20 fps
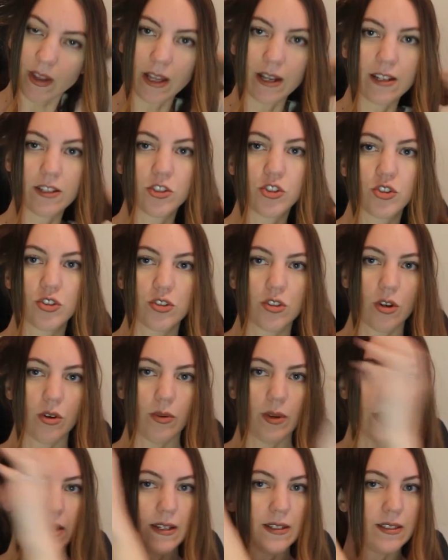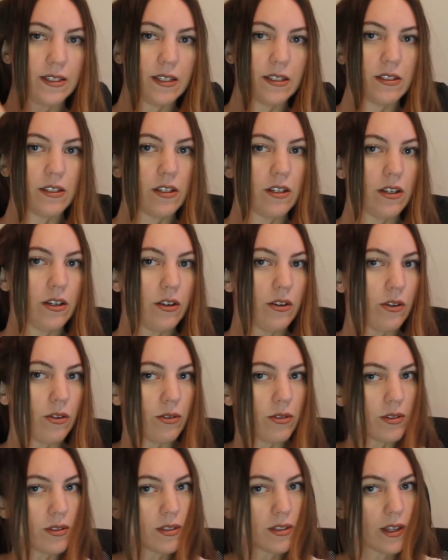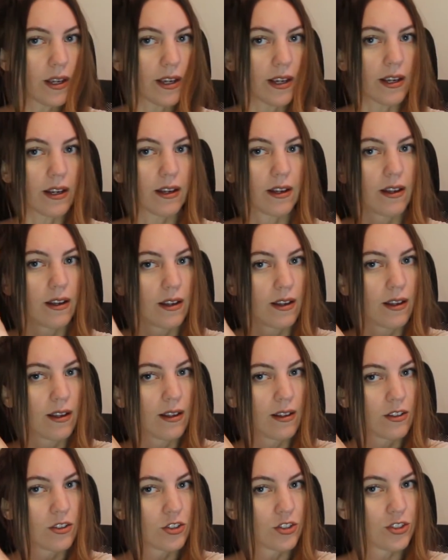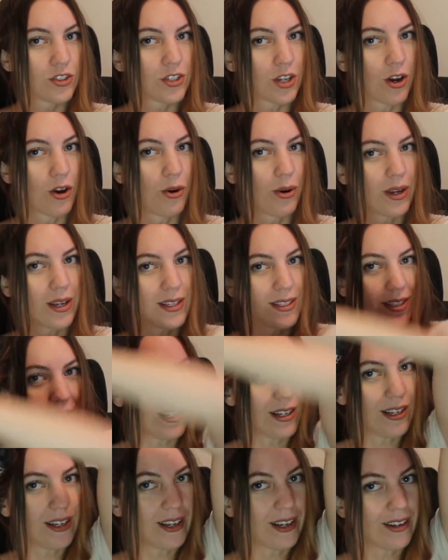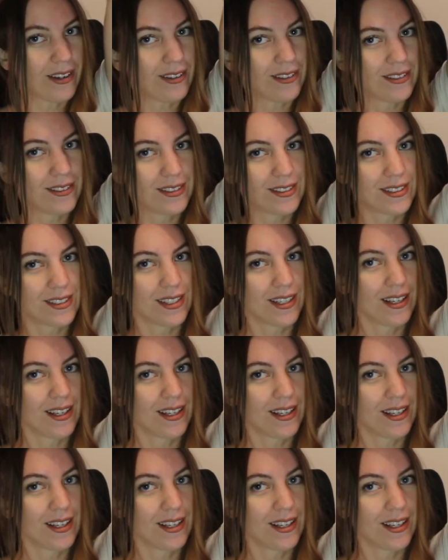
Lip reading: And it's so easy to use, like so easy to use.